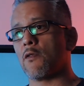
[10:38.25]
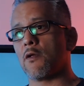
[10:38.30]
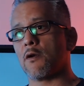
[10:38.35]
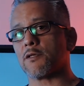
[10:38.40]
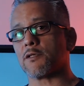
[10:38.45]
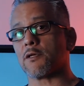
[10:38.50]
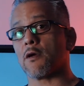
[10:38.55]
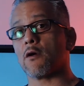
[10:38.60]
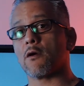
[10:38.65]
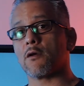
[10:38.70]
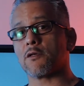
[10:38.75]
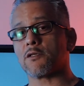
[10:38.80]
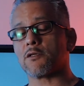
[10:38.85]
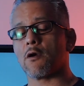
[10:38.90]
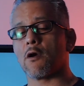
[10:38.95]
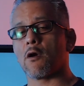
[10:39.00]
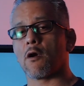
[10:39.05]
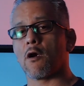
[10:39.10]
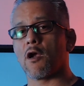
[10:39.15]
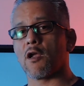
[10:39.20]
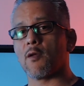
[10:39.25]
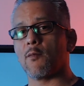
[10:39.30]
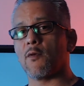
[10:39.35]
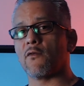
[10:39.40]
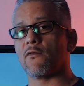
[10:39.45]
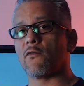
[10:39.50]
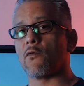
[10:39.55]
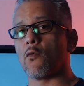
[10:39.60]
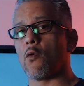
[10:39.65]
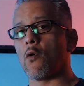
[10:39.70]
There's a strong
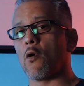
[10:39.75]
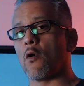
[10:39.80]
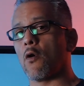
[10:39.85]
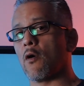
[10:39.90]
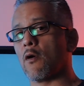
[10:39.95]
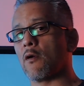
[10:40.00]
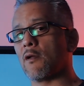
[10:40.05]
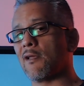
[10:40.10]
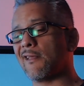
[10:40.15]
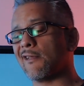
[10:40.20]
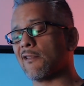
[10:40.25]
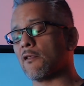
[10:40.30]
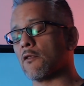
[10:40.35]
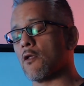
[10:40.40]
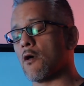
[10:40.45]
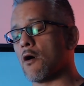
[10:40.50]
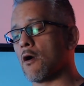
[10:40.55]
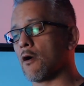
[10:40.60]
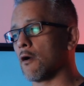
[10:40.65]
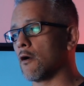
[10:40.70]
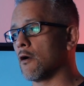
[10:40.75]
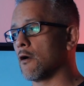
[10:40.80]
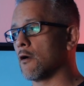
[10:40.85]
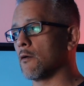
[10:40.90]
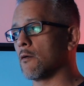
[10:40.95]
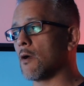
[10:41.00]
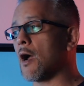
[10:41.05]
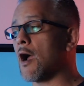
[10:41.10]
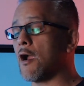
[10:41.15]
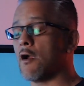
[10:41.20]
argument for
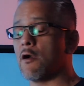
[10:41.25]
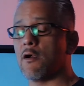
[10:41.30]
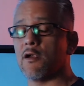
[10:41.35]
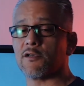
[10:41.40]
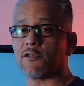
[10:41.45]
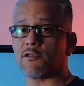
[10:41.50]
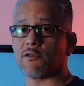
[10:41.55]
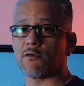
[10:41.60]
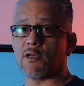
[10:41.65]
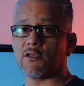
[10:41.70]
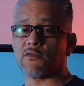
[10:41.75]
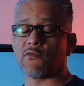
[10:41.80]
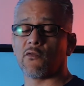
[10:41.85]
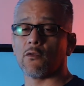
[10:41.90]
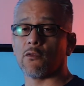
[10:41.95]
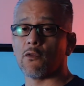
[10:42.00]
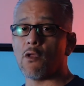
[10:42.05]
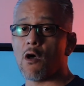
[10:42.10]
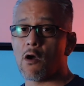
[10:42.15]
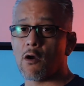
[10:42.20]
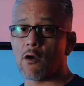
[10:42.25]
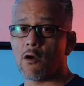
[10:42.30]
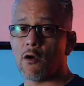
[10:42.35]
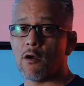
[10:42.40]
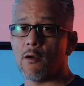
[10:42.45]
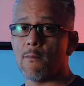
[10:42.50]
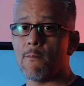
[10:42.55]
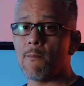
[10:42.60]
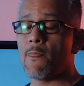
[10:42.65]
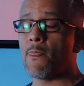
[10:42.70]
higher interest rates for
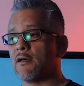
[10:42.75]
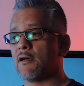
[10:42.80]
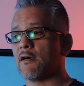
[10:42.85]
longer.